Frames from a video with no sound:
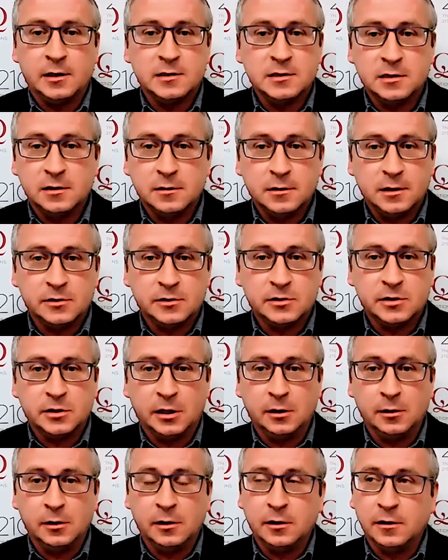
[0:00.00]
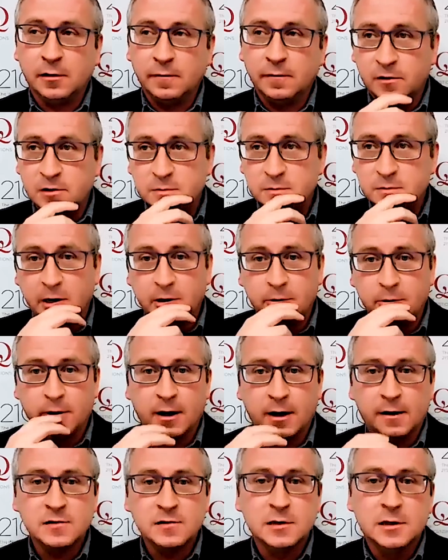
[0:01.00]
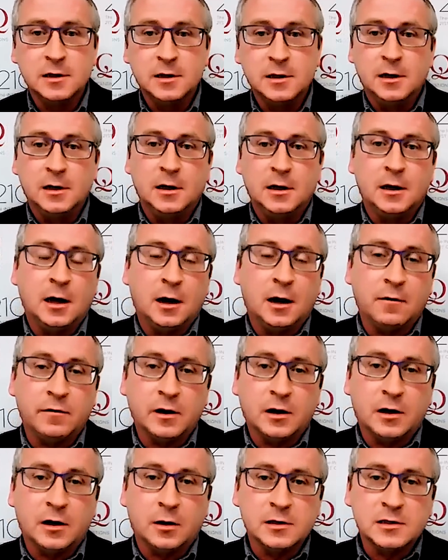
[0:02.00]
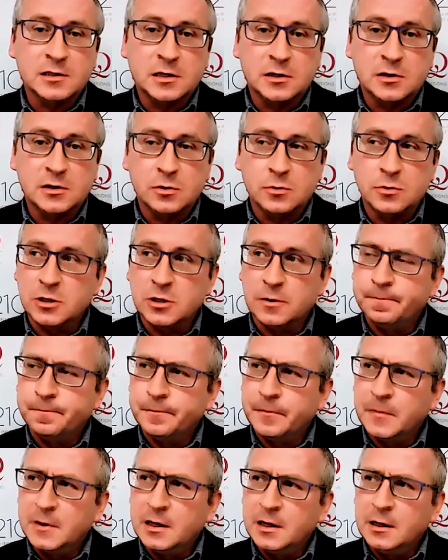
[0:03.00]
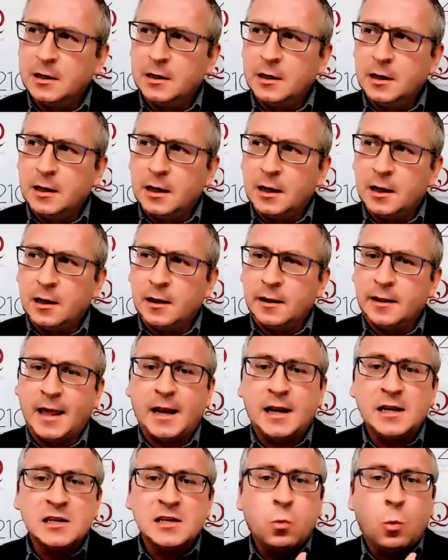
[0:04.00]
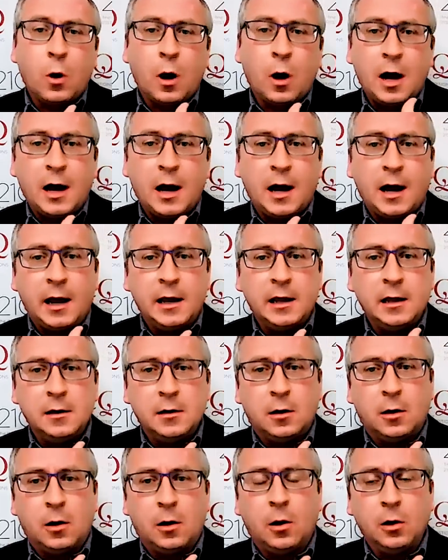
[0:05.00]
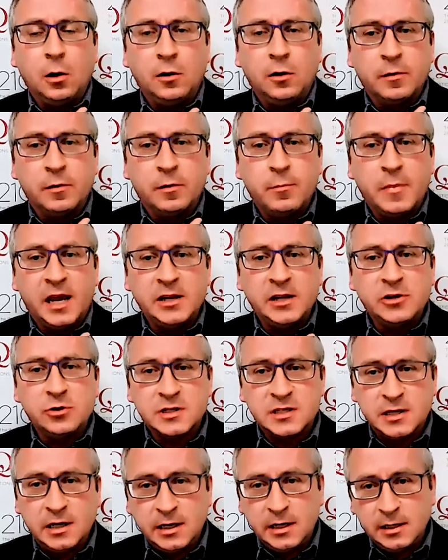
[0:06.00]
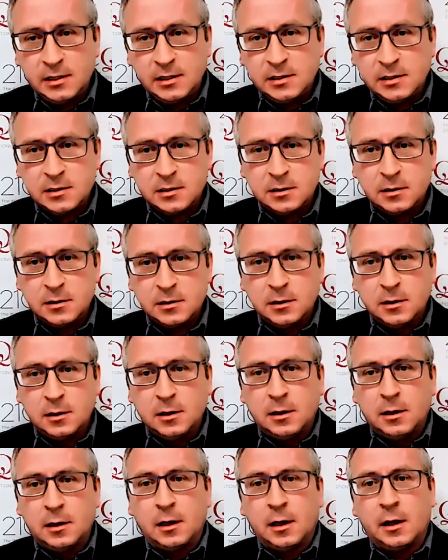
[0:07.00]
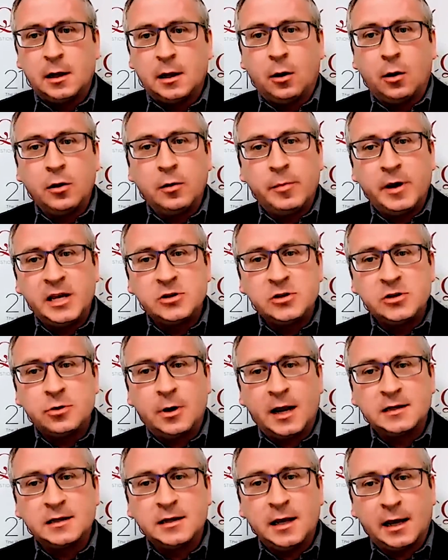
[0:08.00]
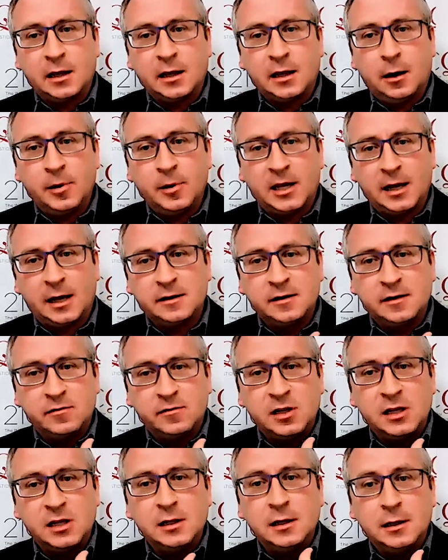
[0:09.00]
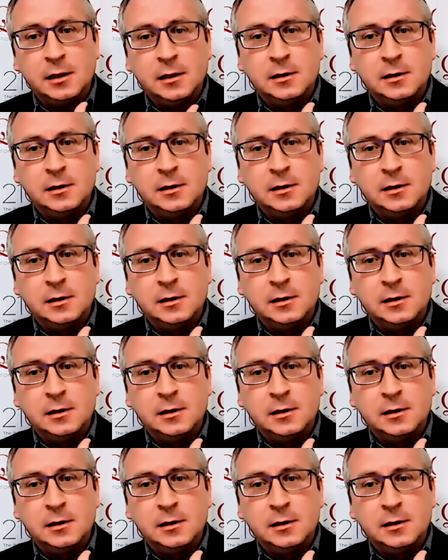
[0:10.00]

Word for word: It's articulated in the first paragraphs of the Constitution. That is why all of the major cities and all the major act- economic activity